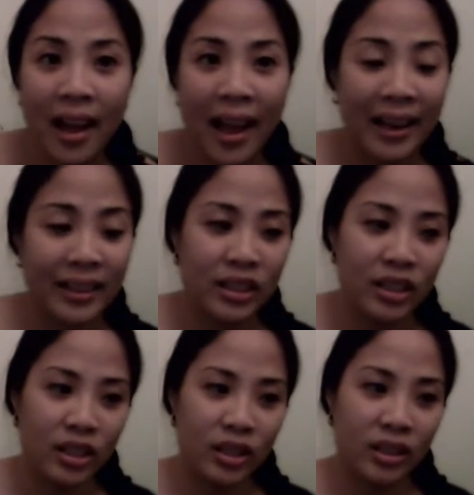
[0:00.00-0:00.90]
and
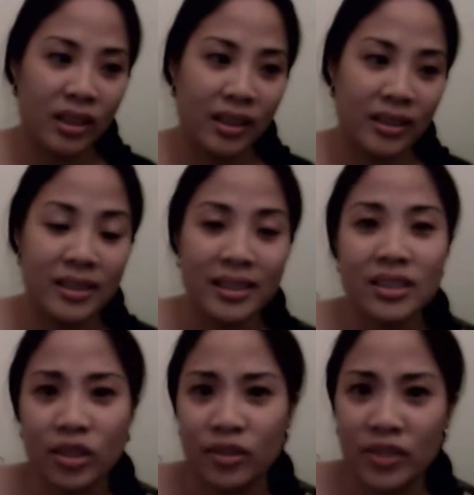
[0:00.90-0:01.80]
it says
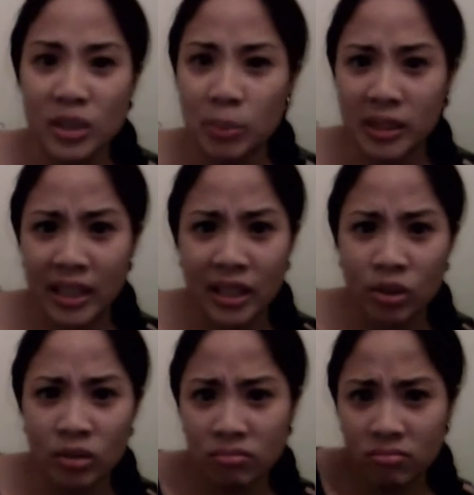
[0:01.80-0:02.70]
on your Facebook that you
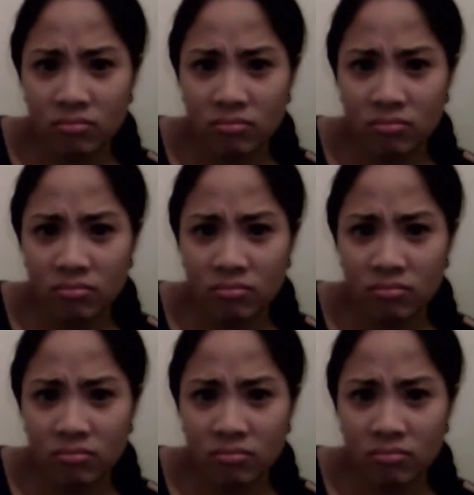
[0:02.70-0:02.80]
don't